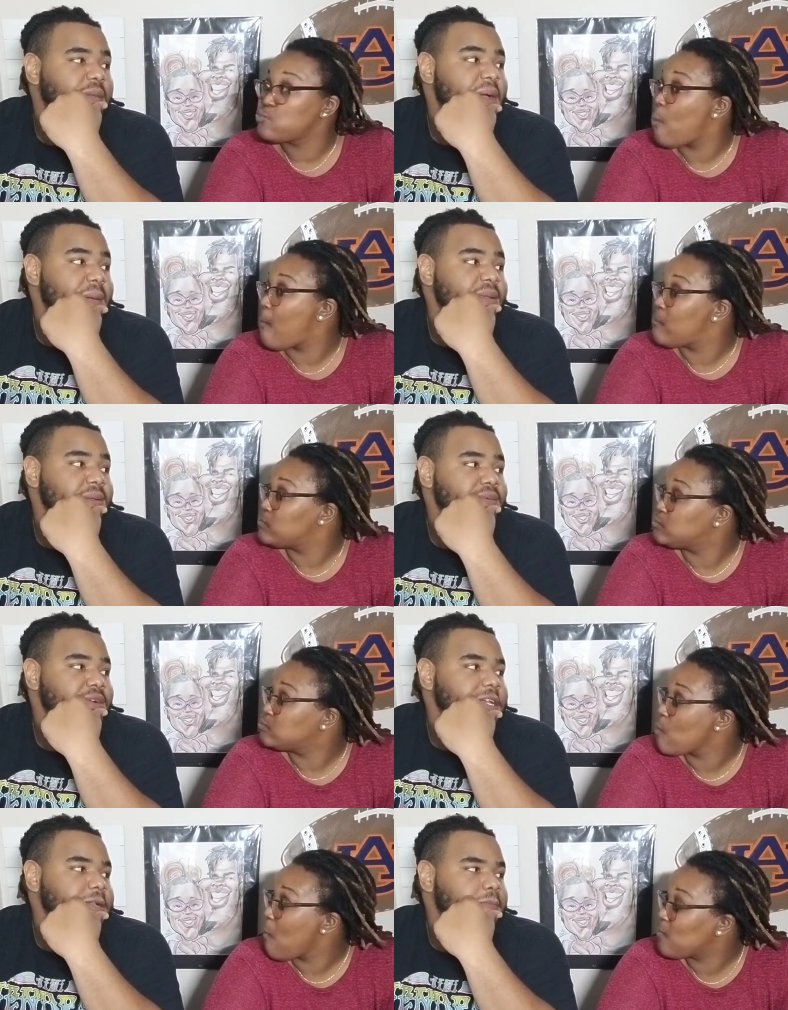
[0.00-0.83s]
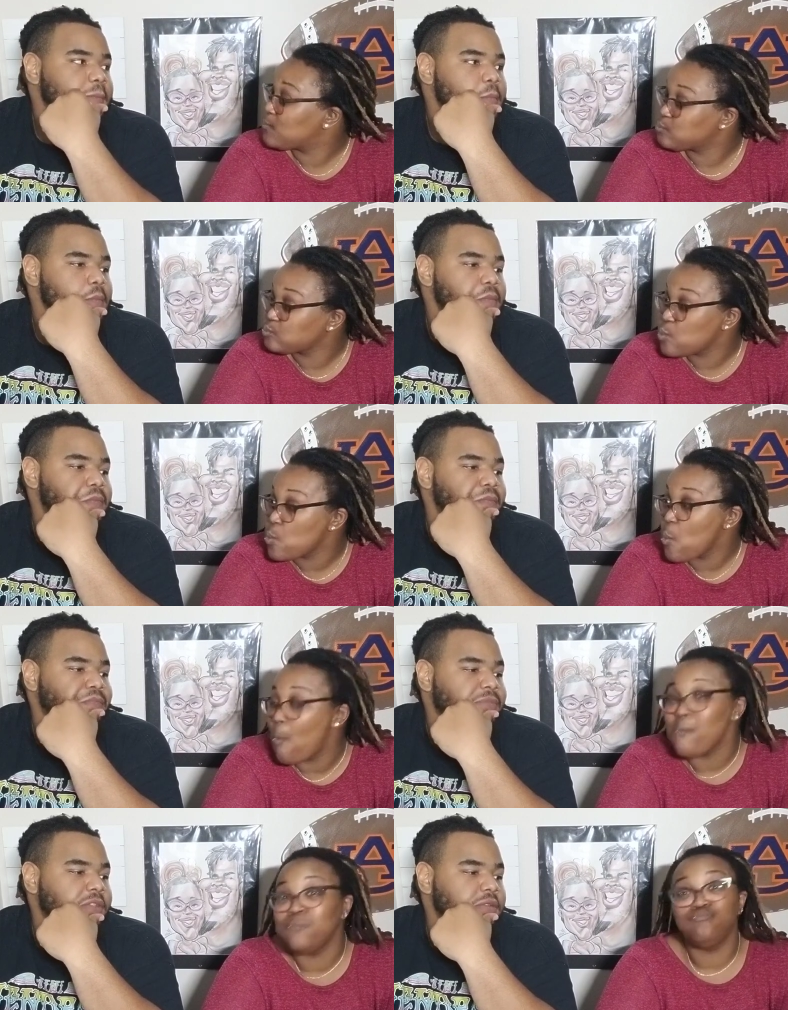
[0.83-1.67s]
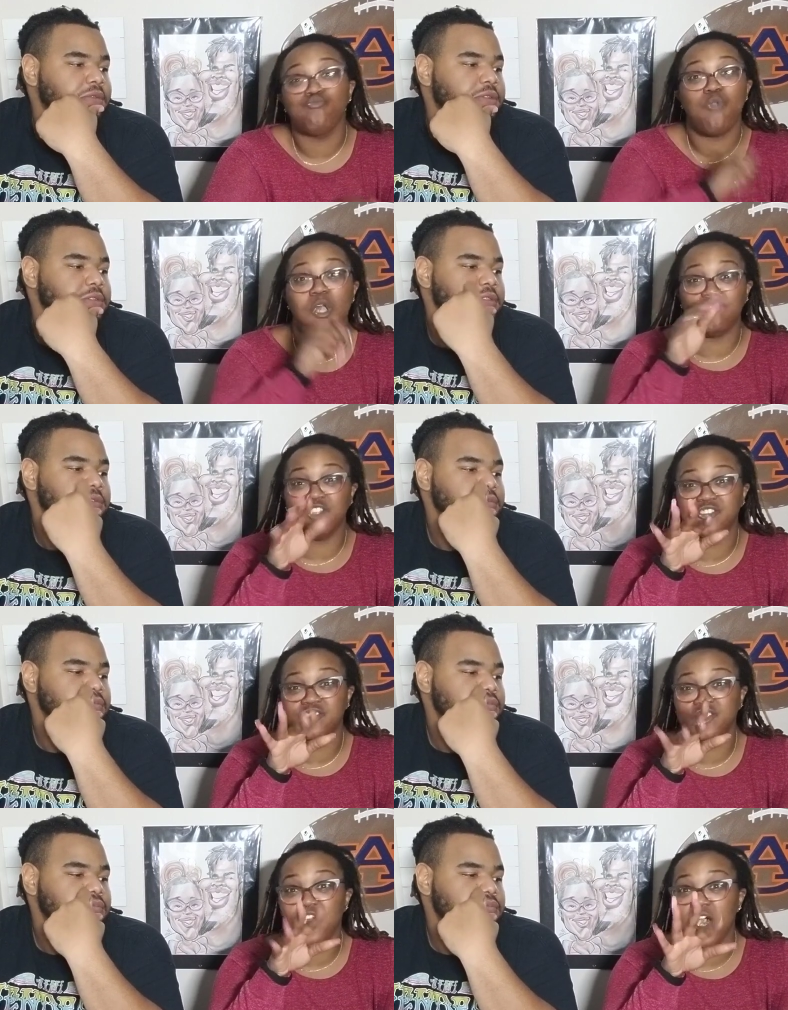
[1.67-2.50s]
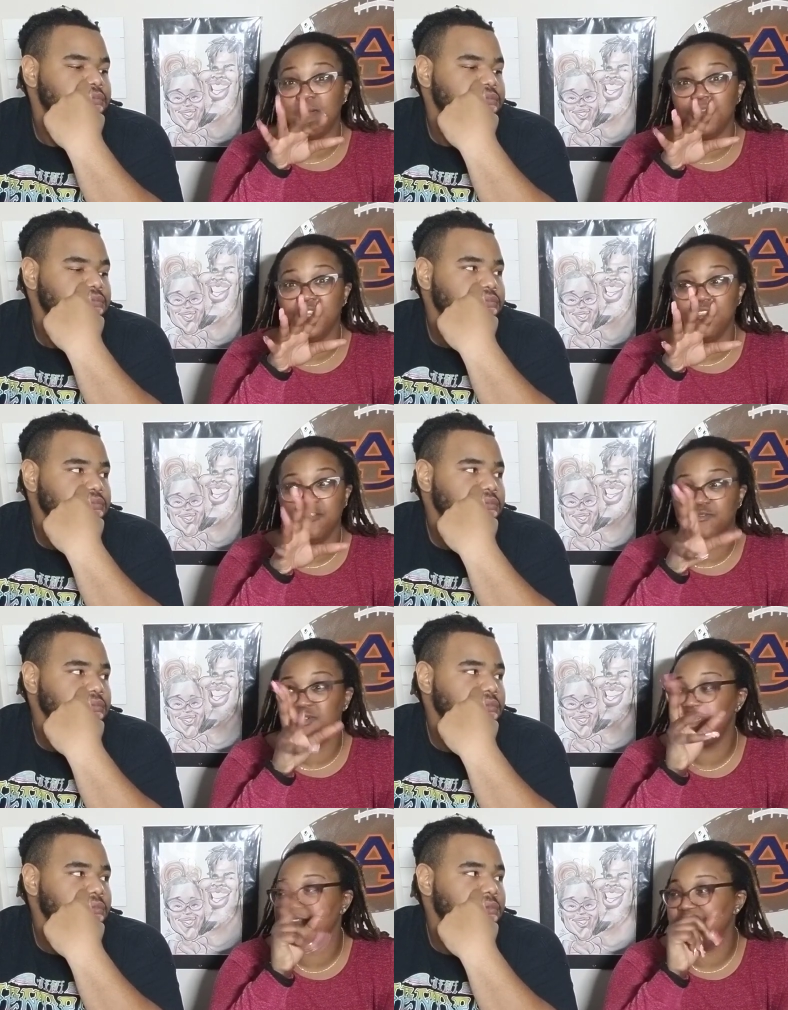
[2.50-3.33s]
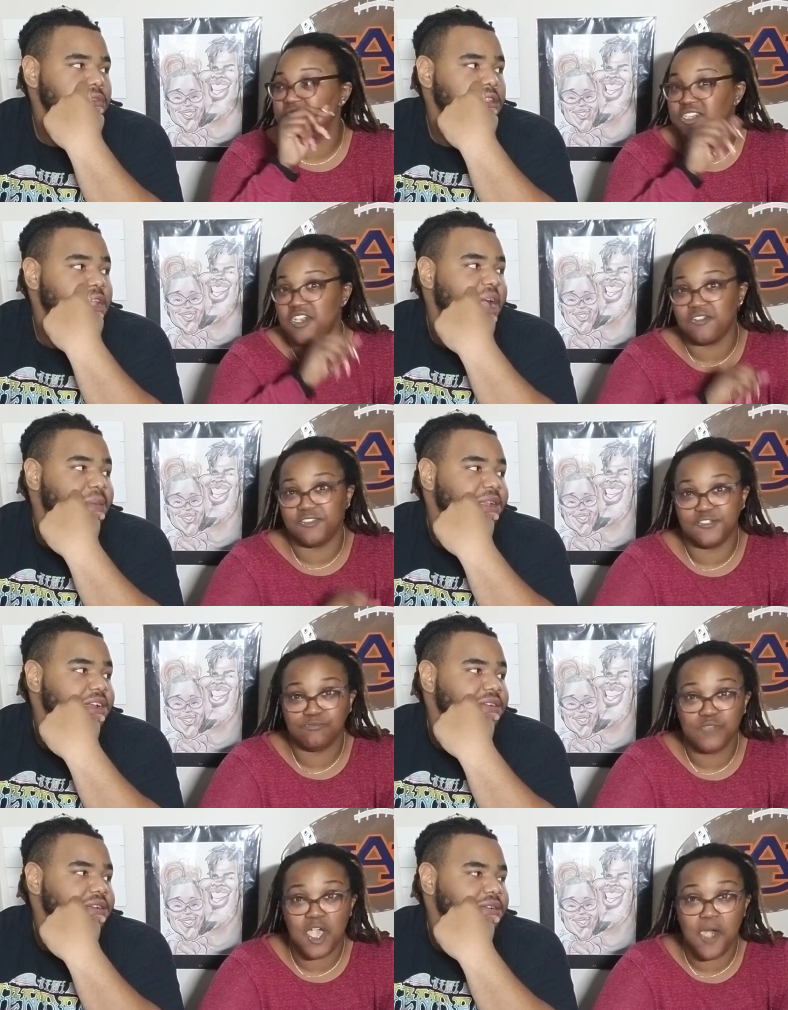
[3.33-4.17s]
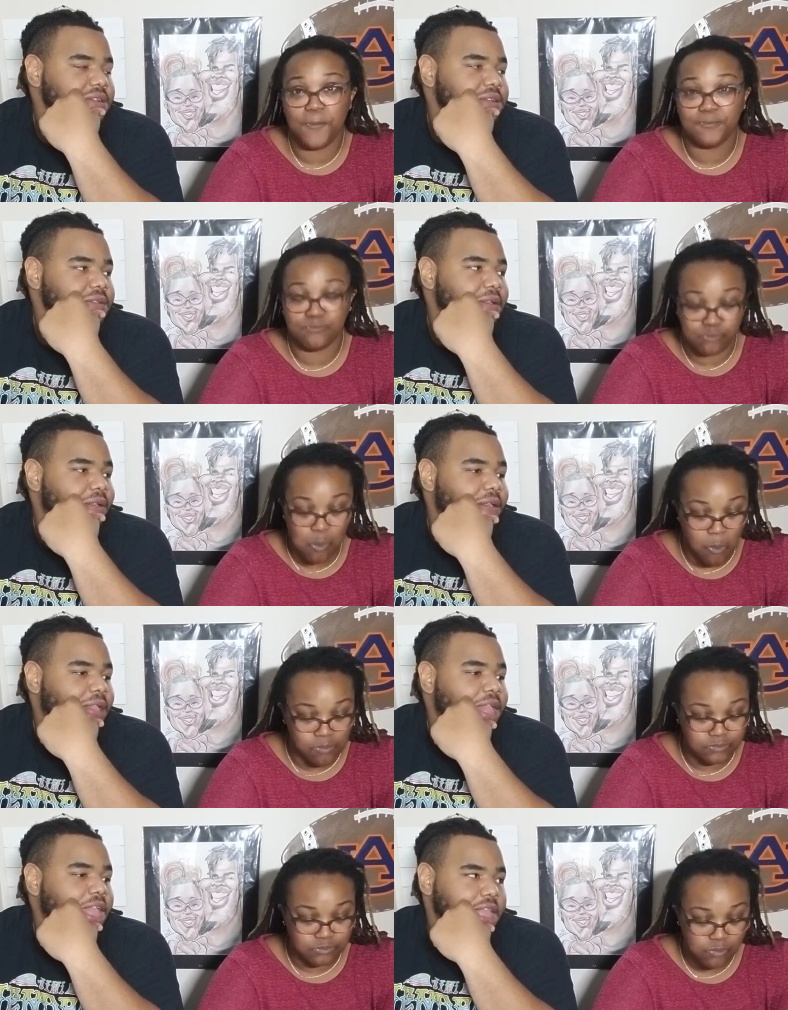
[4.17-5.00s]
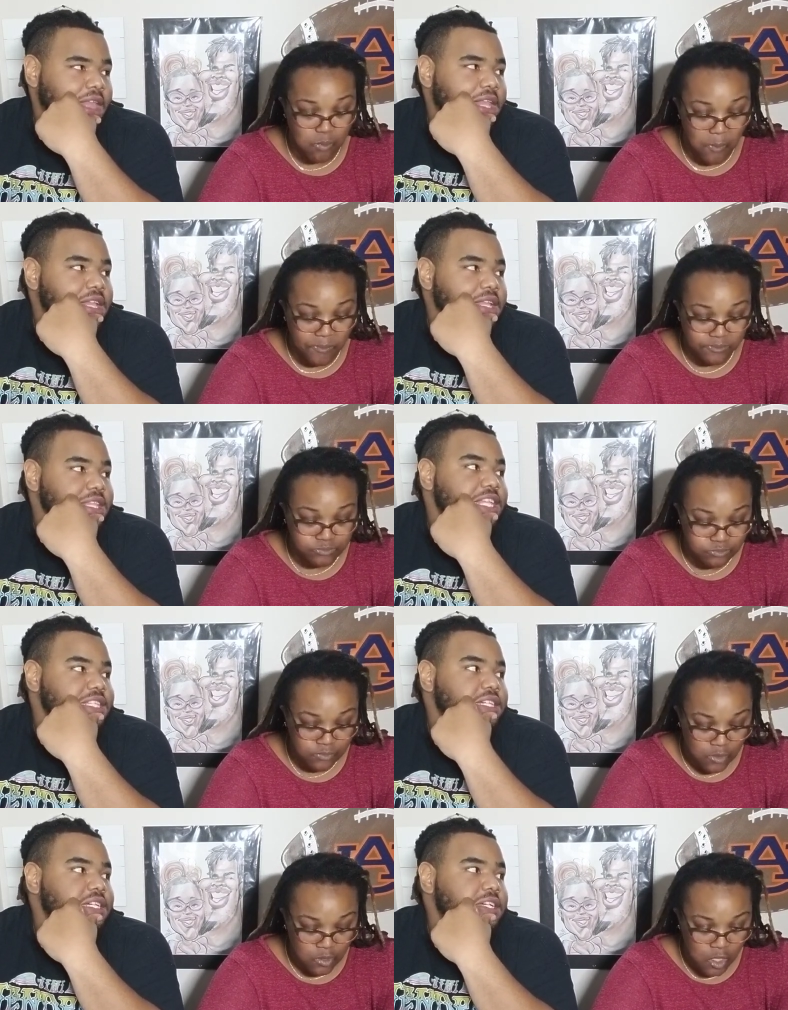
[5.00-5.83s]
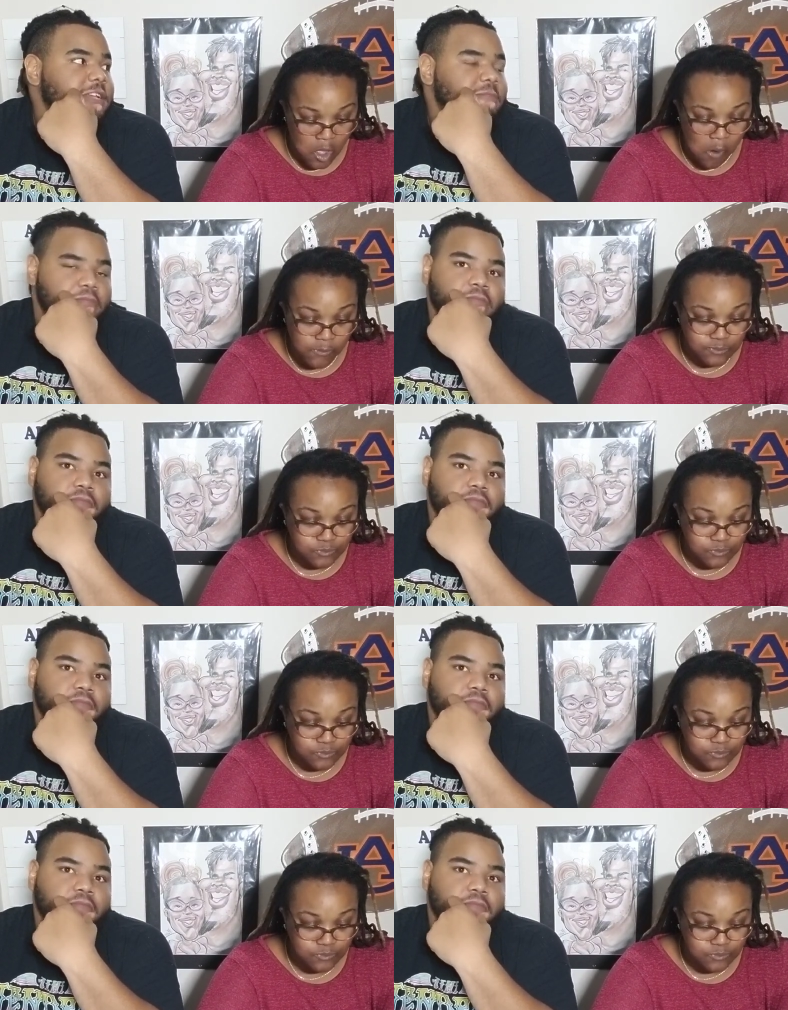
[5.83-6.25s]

Speaker 1: Probably even one.
Speaker 2: I taste the carbonara, whatever they call carbonero. it. Carbonero.
Speaker 1: Mm-hmm. That's good.